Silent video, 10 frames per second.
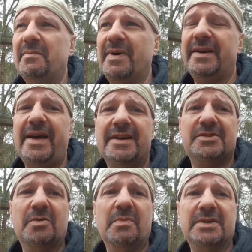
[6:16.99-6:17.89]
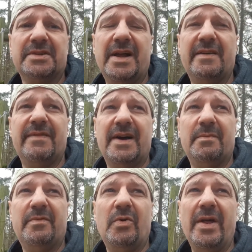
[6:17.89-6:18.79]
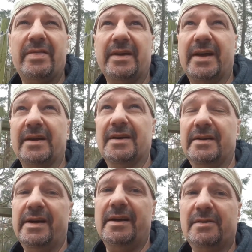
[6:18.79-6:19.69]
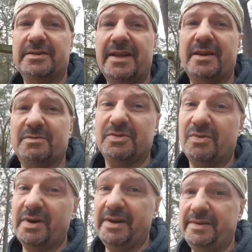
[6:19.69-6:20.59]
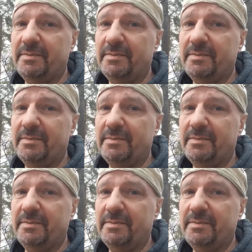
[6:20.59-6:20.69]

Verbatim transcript: my dad's old muscadine vine before that thing got cut down because that thing was great.